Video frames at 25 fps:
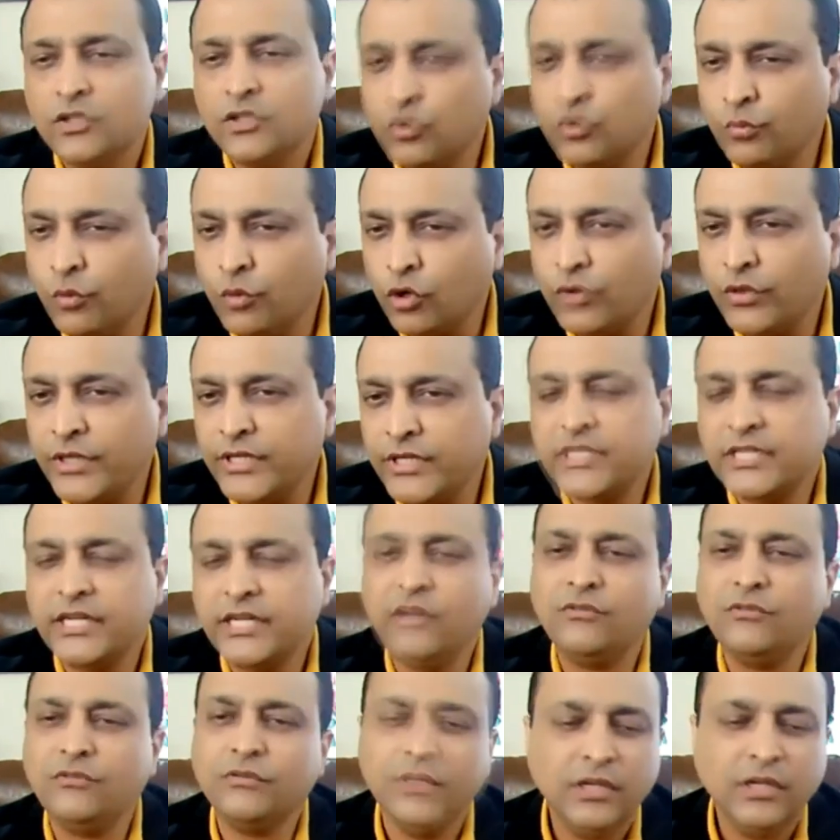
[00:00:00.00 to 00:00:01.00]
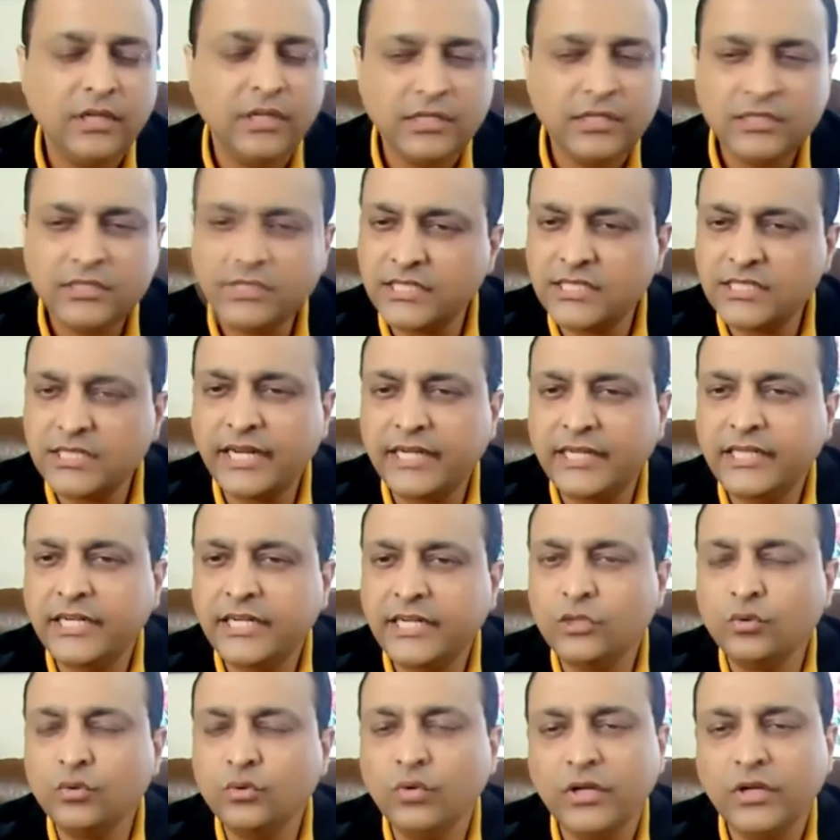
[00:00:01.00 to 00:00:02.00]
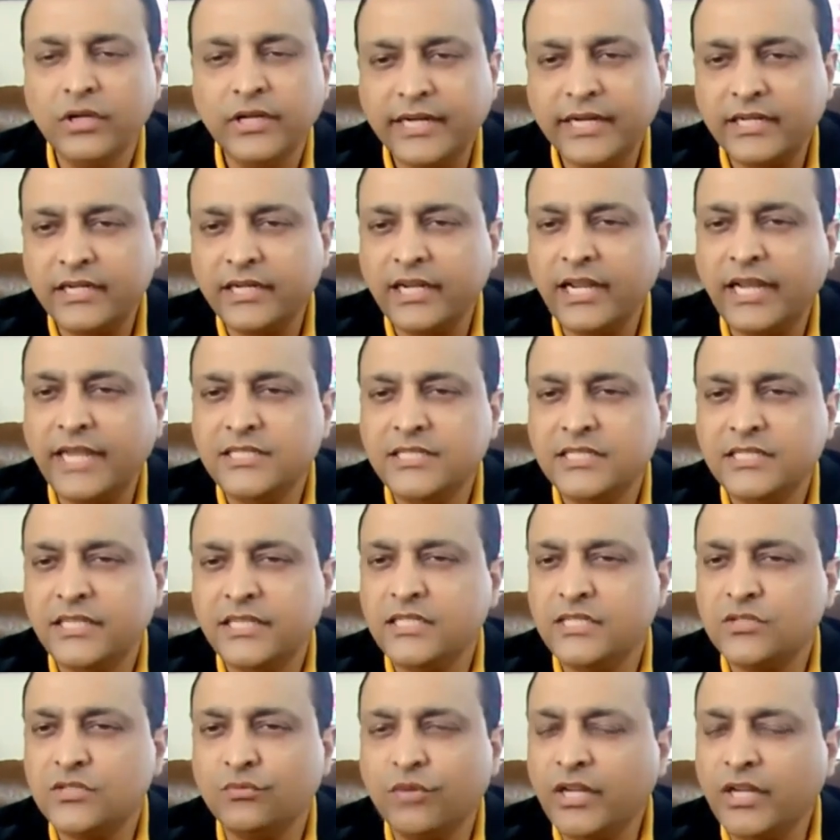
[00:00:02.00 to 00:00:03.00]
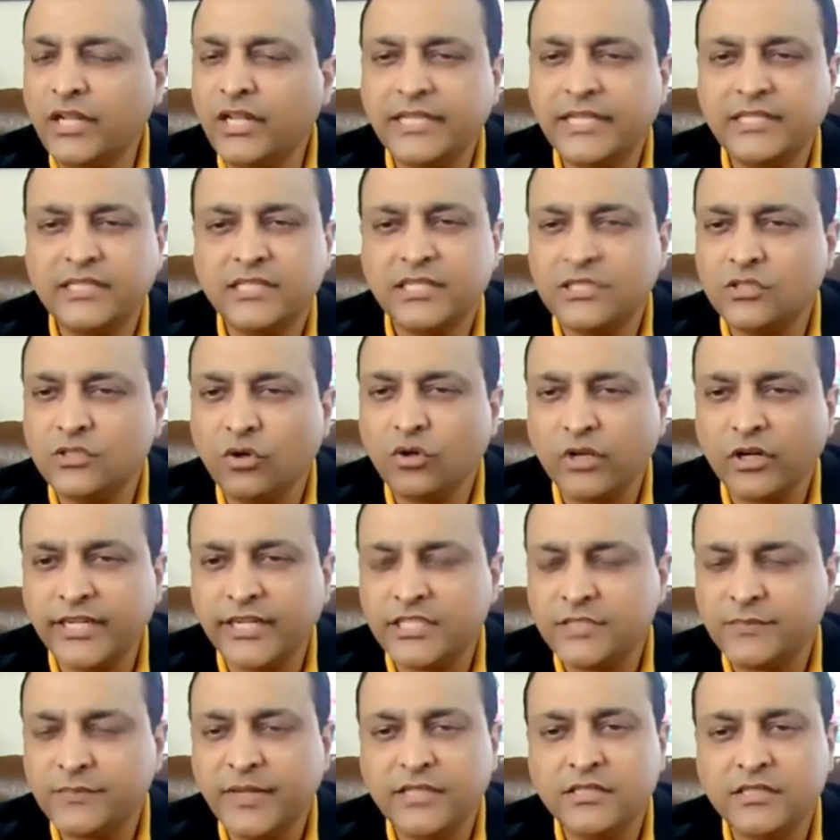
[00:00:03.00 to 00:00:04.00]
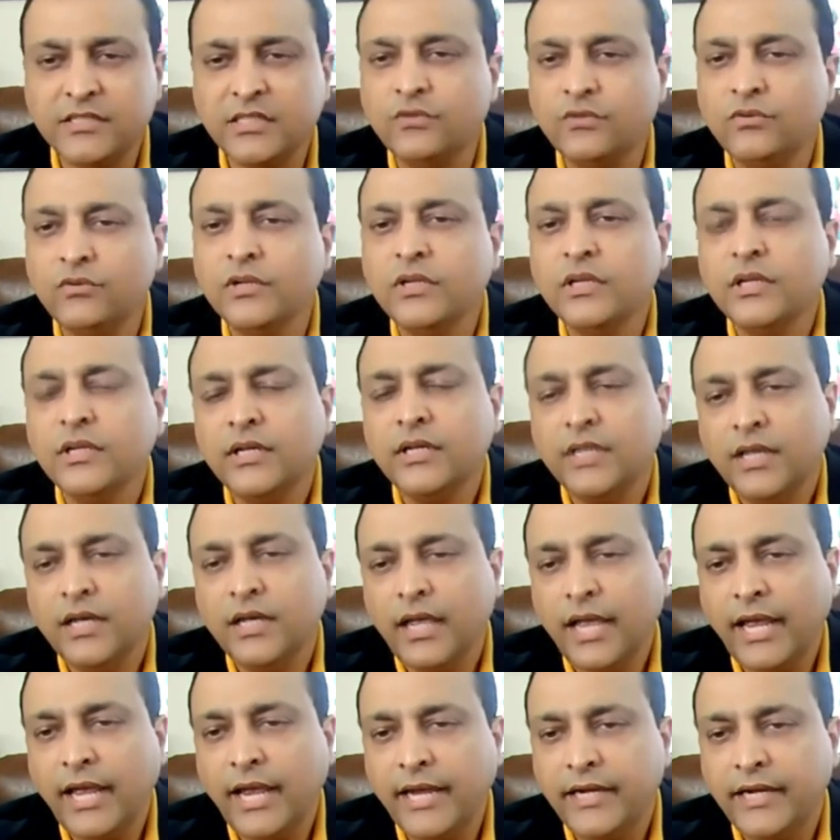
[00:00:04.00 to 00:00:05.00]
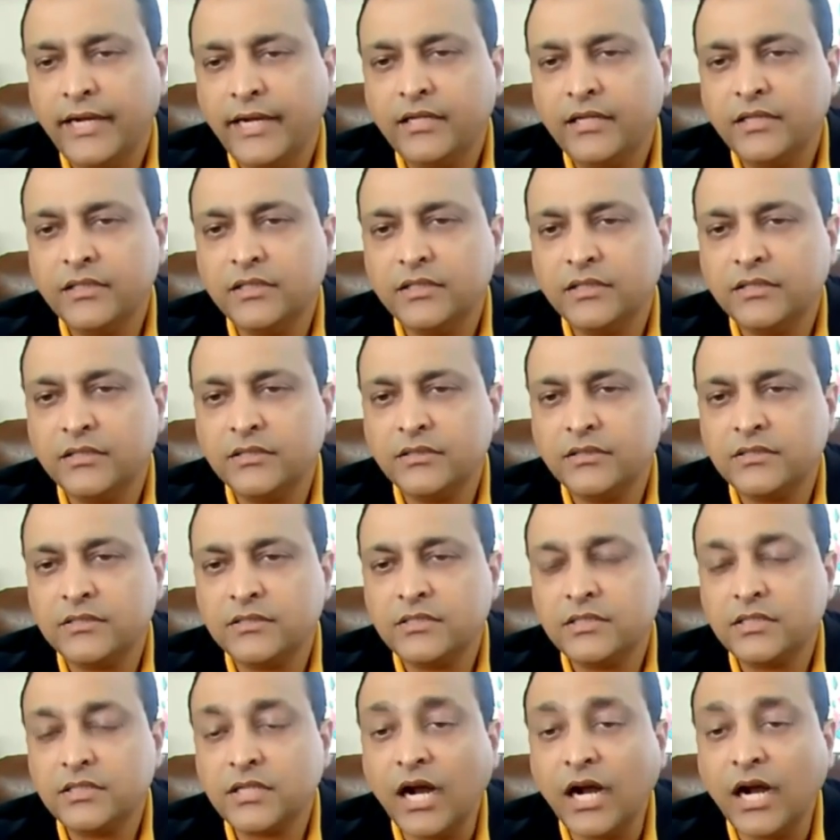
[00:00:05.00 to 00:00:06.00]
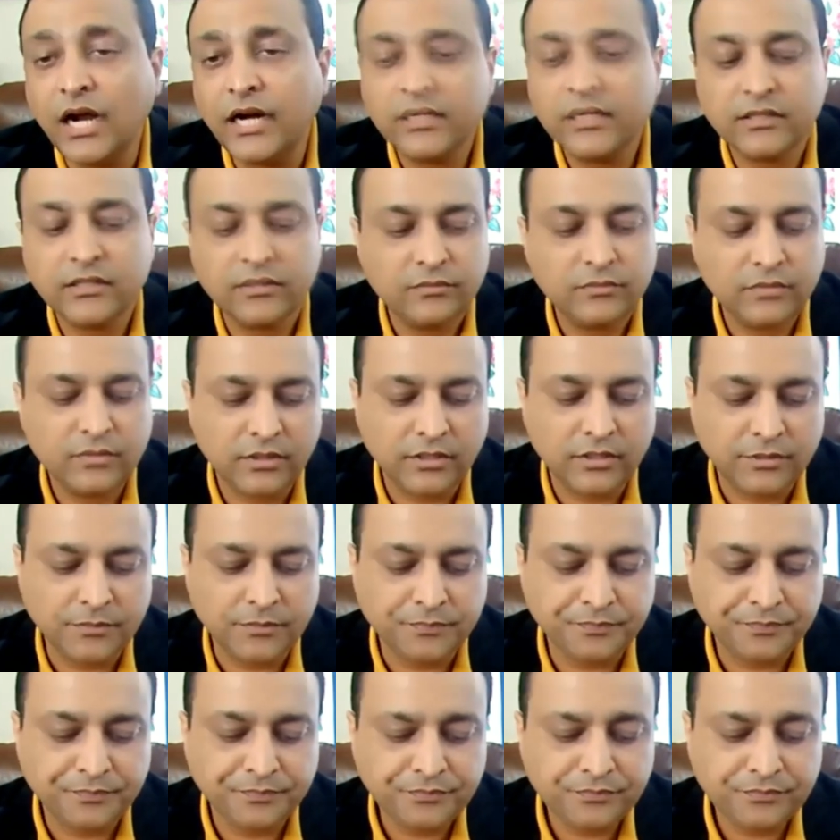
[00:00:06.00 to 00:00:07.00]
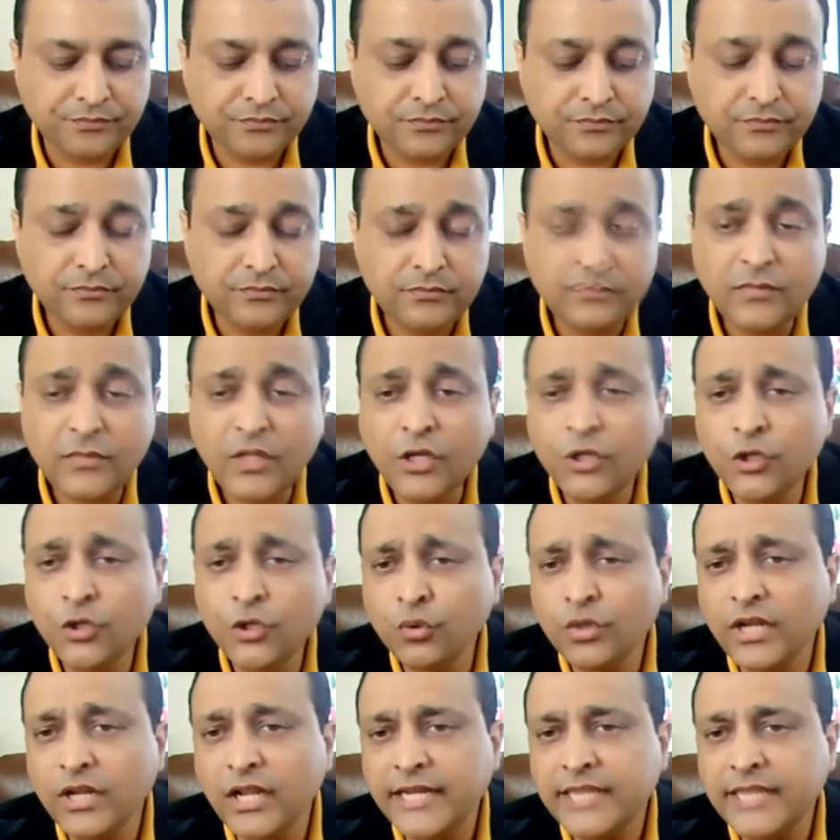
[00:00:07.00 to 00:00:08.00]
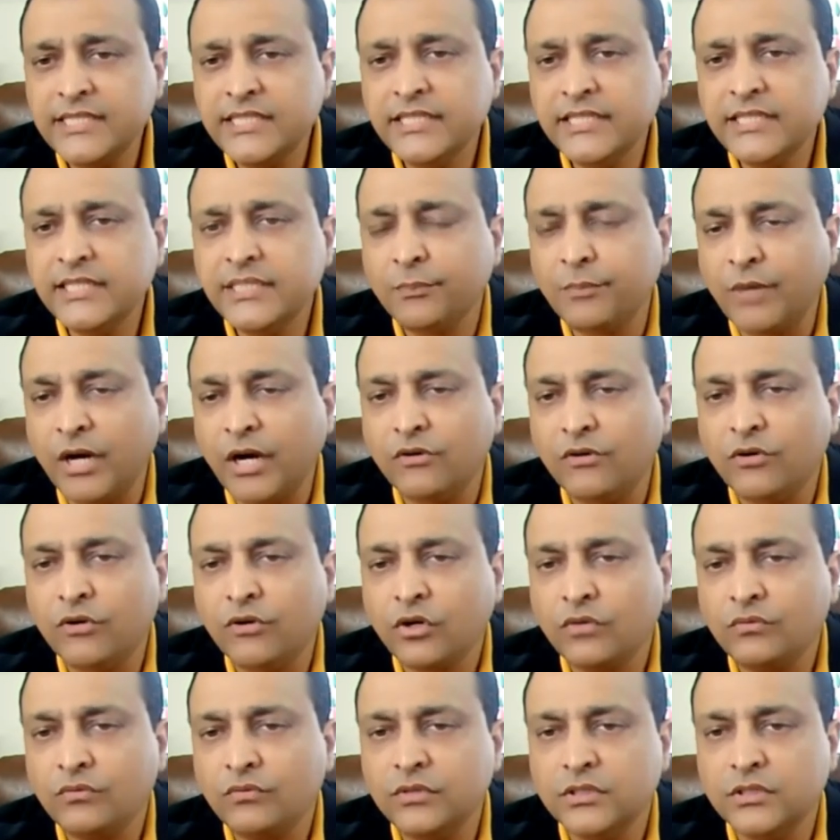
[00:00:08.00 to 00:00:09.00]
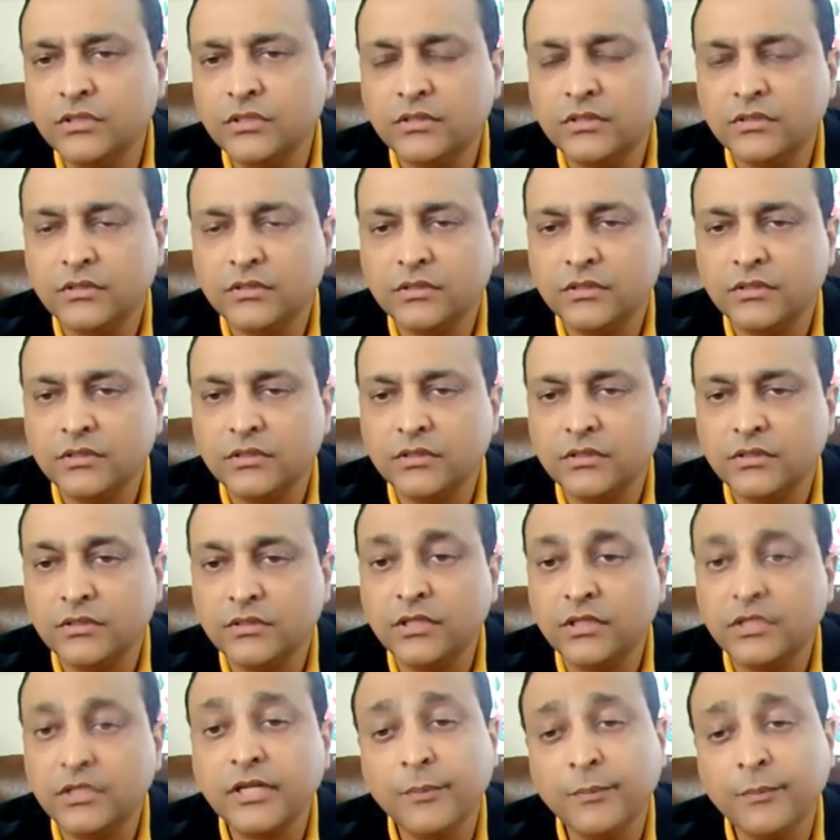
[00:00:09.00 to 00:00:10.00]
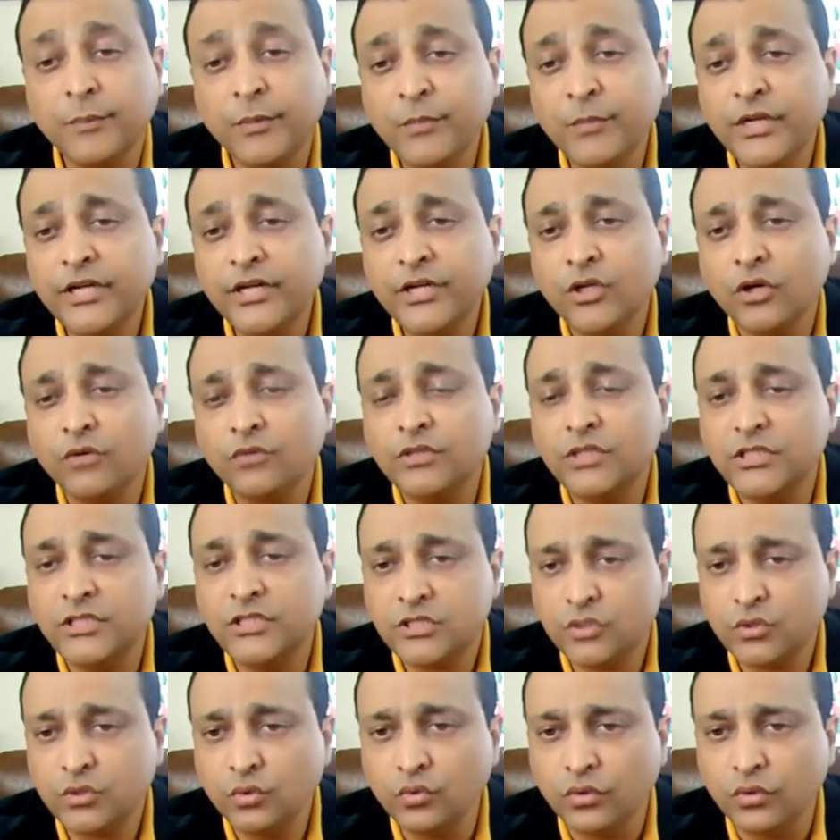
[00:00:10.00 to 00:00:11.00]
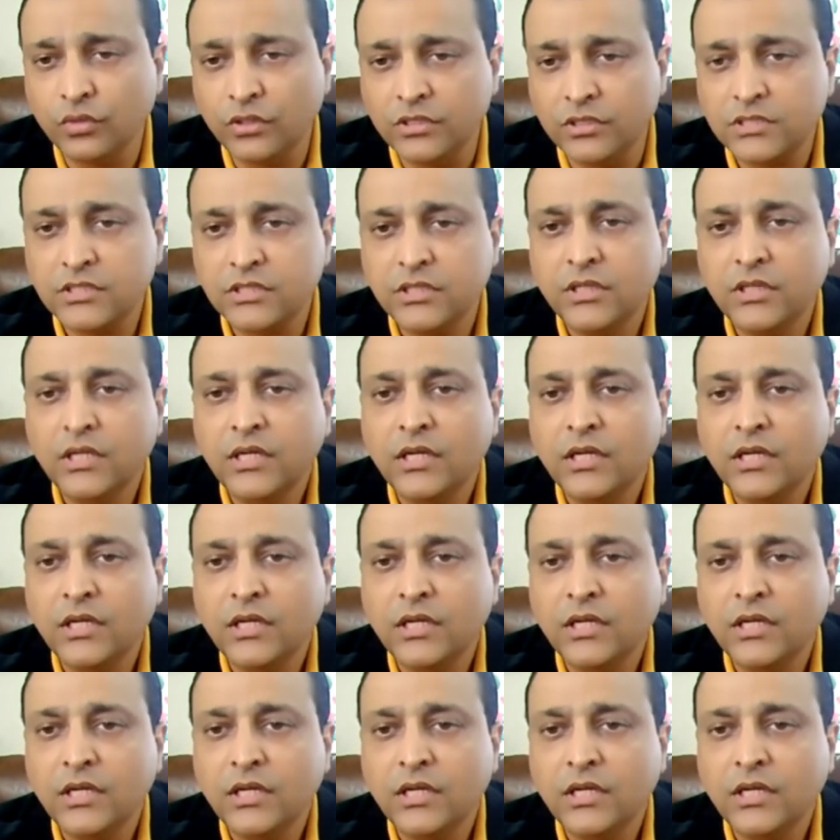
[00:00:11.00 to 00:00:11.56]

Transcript: Tomorrow itself, just get that tool, get a license, one license, not expensive, and start utilizing the power of the capability of these tools